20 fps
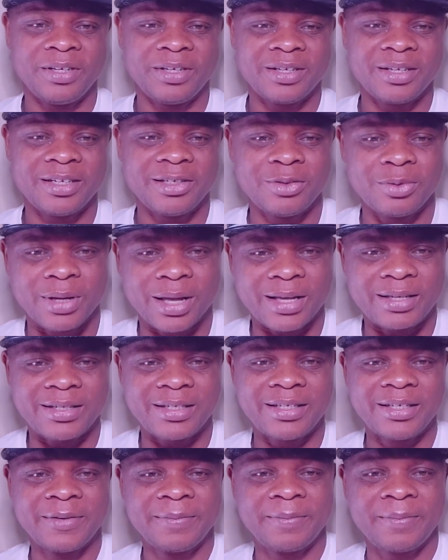this list, you can
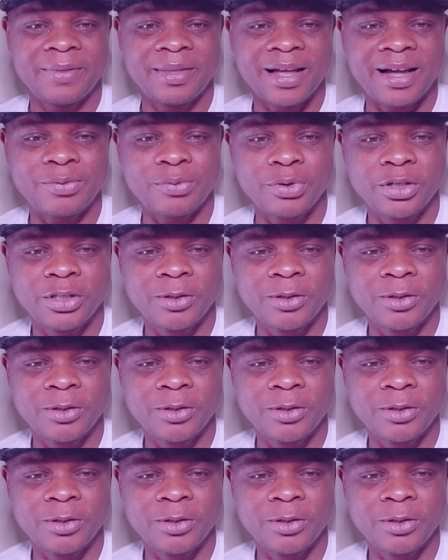see that